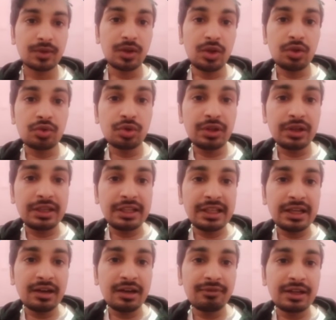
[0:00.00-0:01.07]
So the
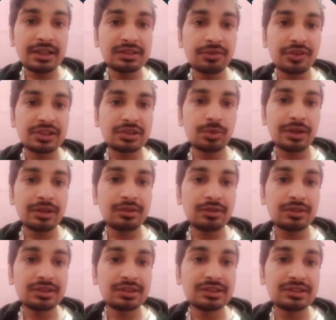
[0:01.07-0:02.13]
nearer one is the first one.
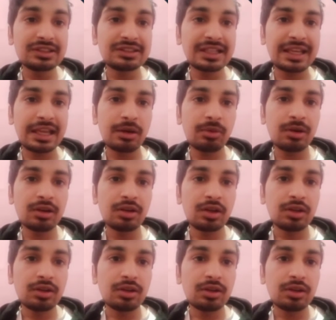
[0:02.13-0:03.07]
This is the second one.